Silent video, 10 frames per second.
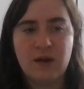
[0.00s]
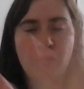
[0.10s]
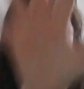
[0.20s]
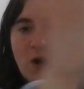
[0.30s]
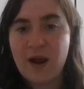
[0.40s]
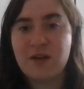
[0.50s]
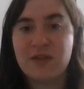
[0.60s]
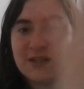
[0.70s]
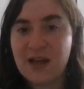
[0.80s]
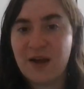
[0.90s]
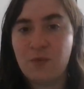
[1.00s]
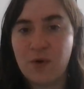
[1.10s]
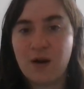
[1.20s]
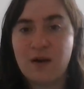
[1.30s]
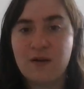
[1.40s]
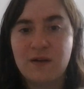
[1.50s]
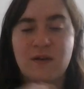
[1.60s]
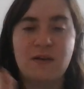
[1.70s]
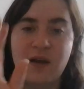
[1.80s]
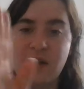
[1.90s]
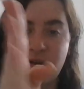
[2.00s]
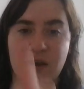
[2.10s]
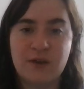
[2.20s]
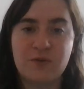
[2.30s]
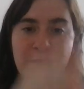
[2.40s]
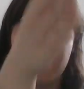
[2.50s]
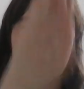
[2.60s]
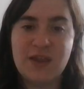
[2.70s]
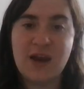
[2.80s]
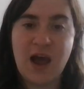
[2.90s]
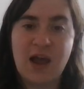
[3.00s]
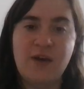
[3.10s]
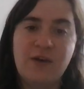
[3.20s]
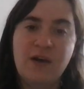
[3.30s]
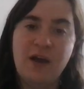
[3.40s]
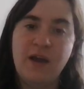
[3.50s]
where the dead were. Here would be the Nile,